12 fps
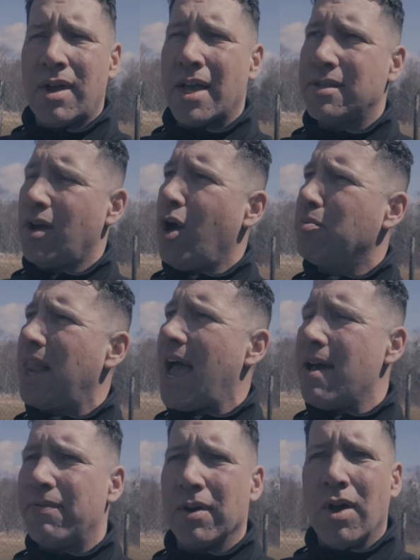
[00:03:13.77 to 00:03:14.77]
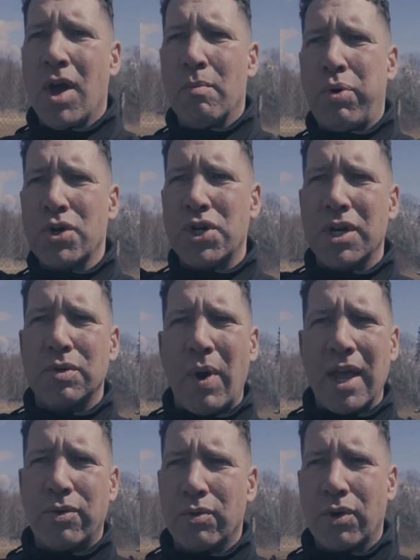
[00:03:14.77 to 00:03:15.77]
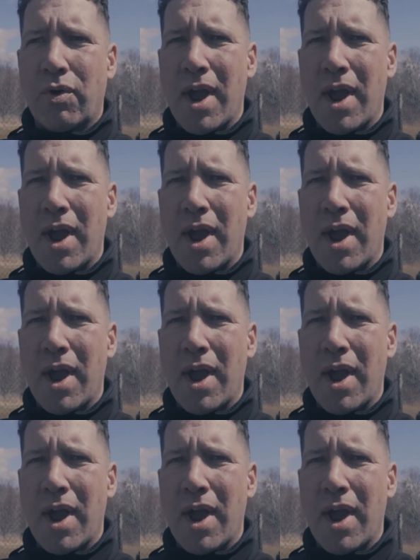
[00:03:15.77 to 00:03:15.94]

I saw him laughing, pushing his way through the